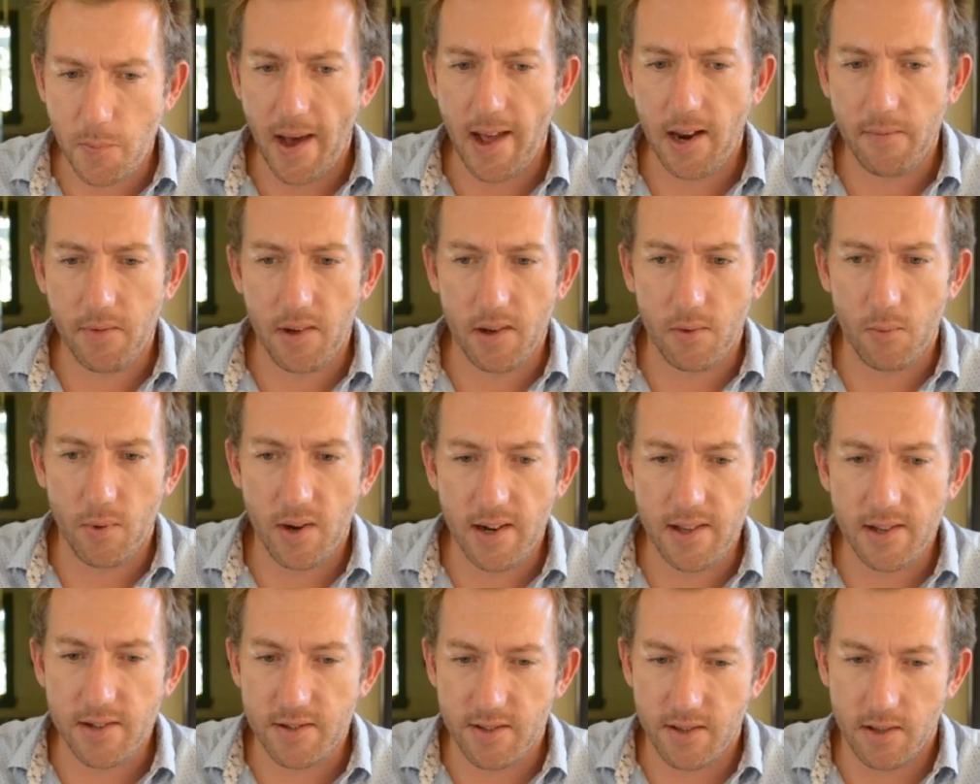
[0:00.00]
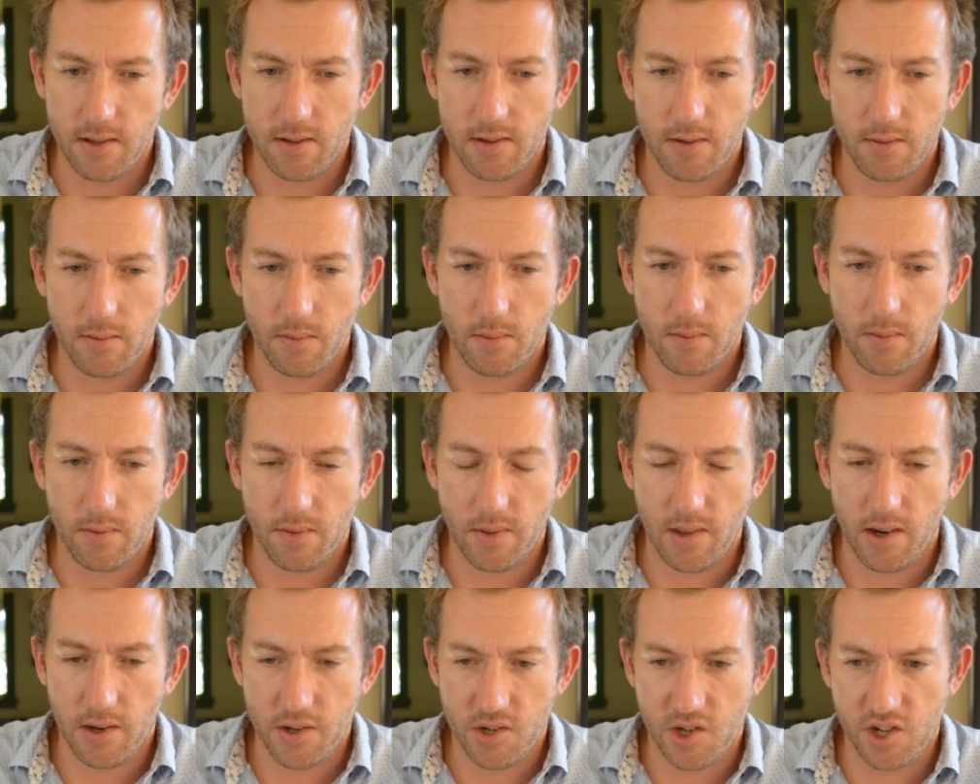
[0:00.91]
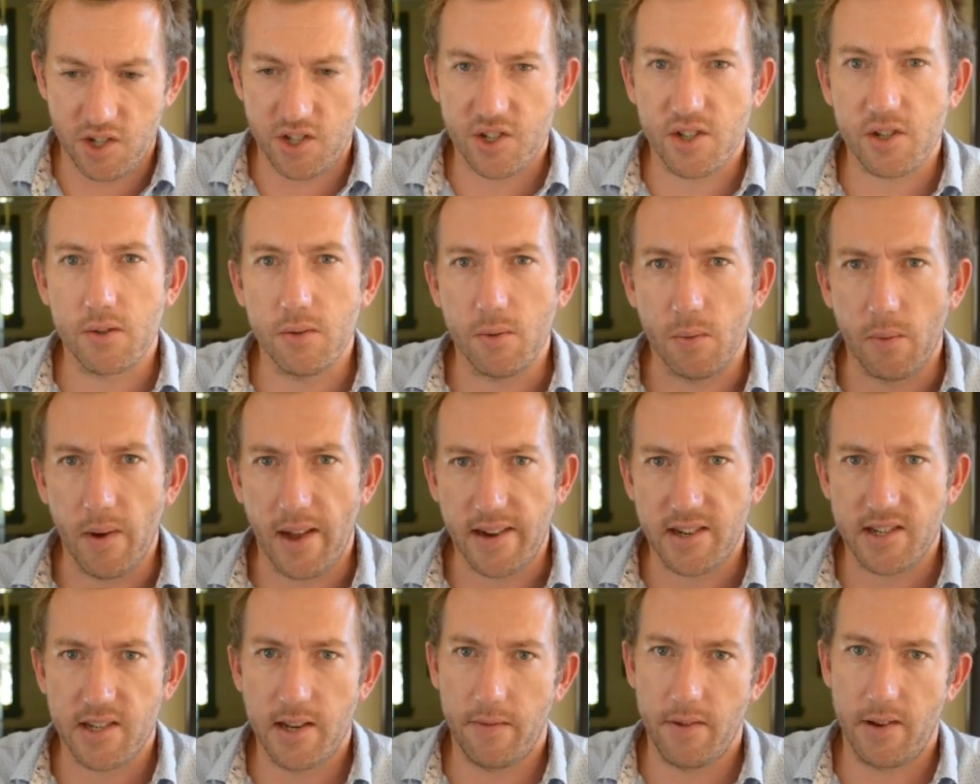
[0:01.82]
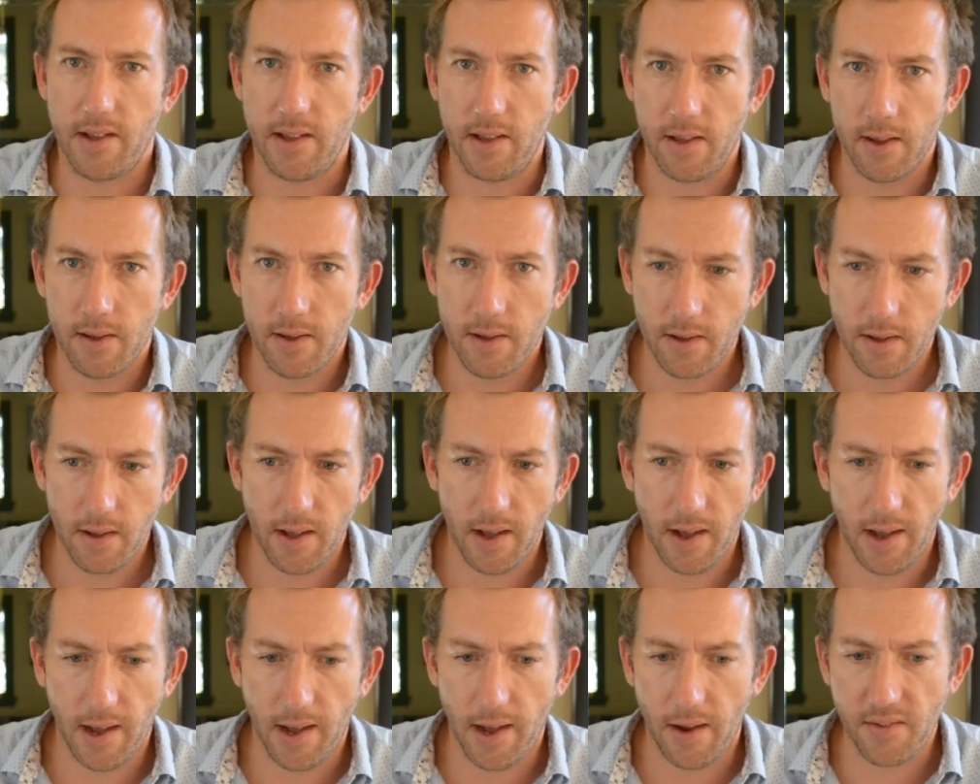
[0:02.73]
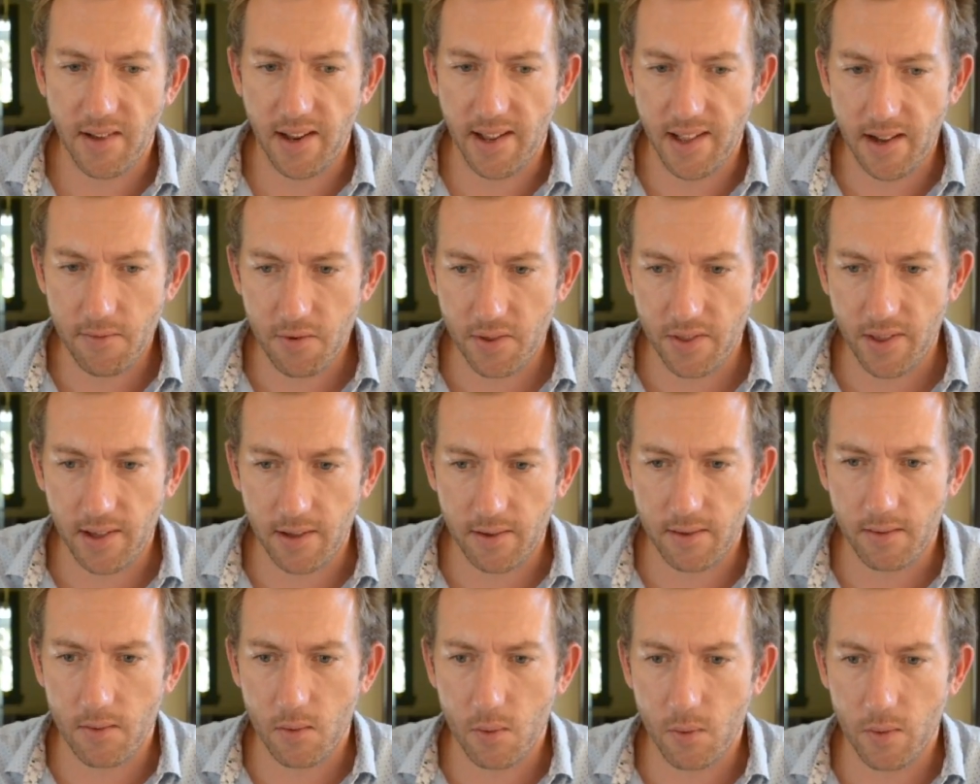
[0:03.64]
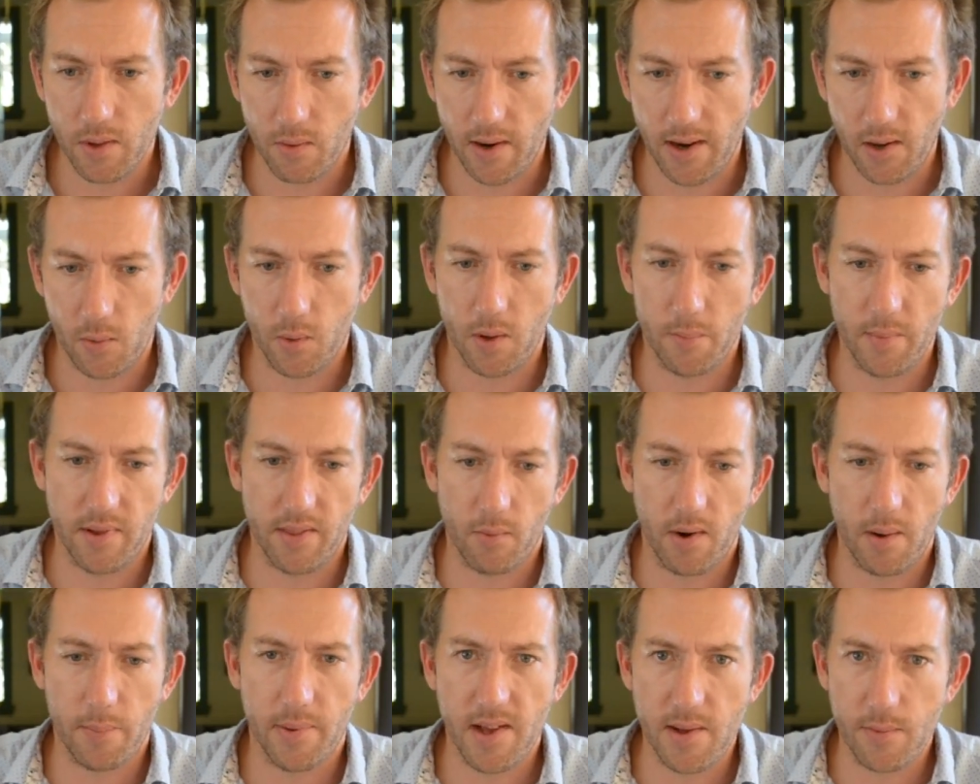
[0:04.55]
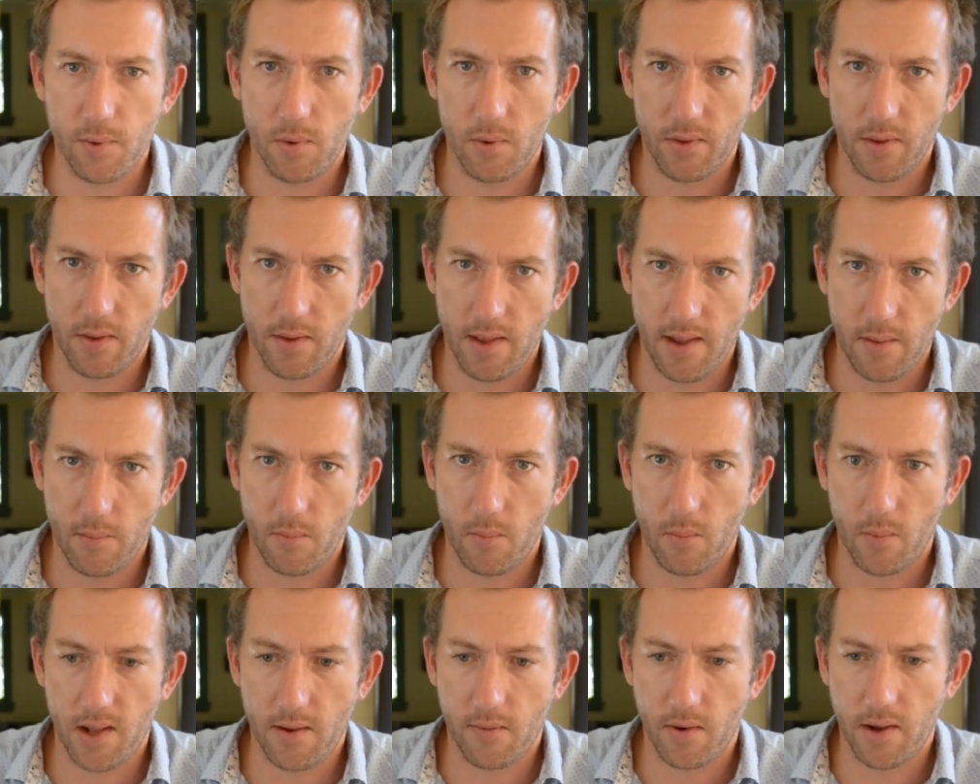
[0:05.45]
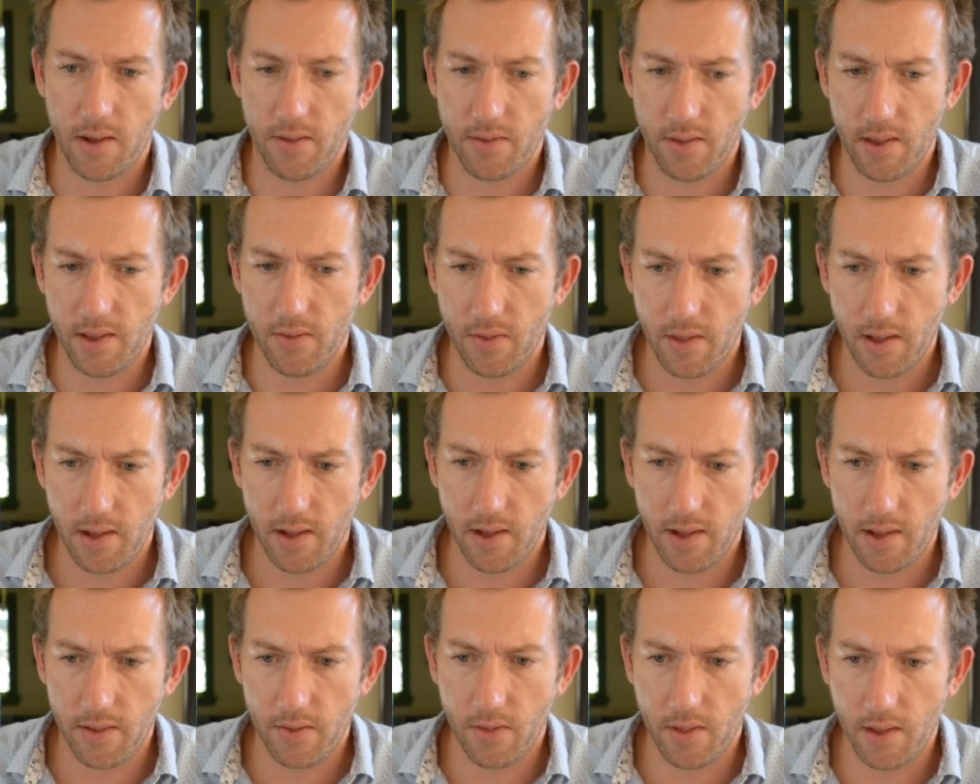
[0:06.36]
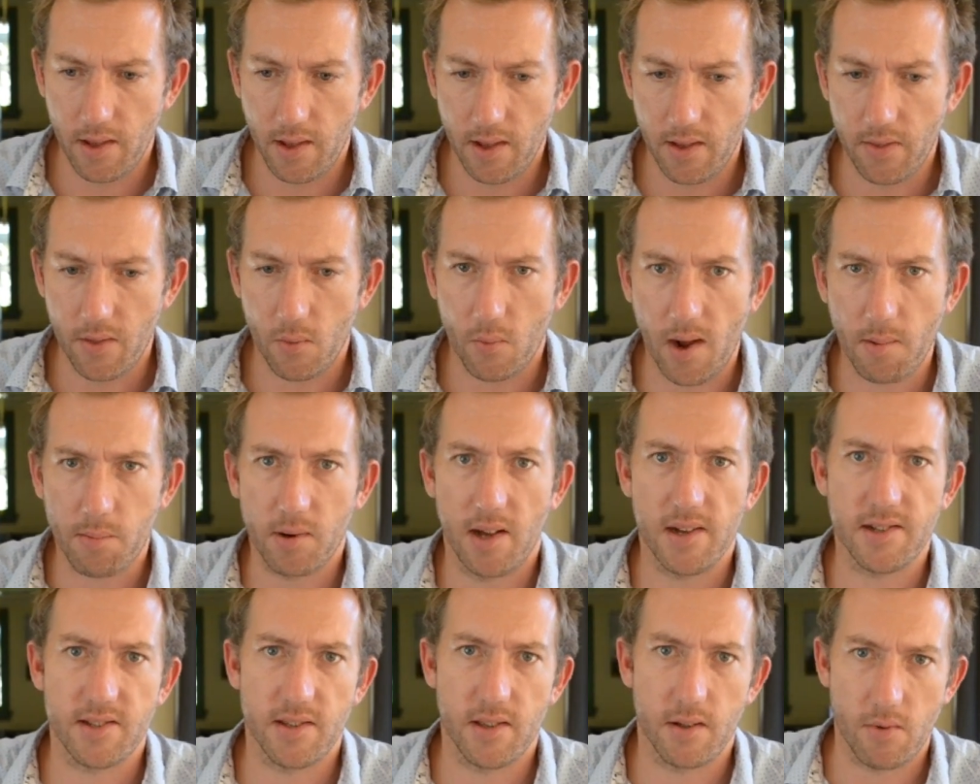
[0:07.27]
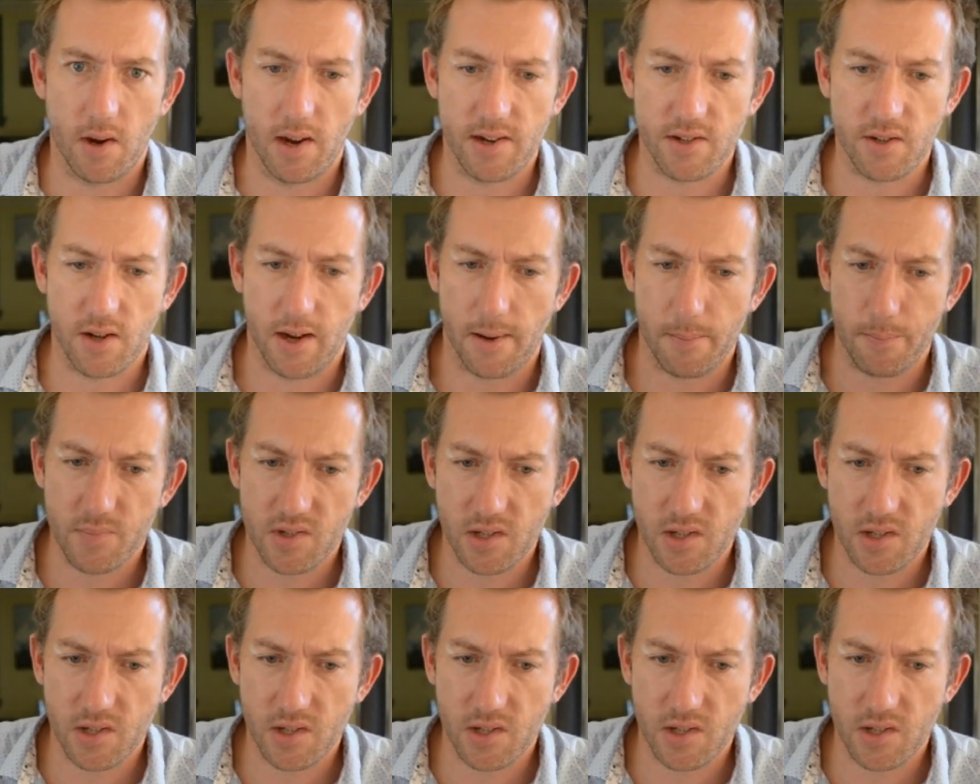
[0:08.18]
part of it really is the logistical activity, getting everything, all the right equipment, the right people, and whatever in the right place at the right time.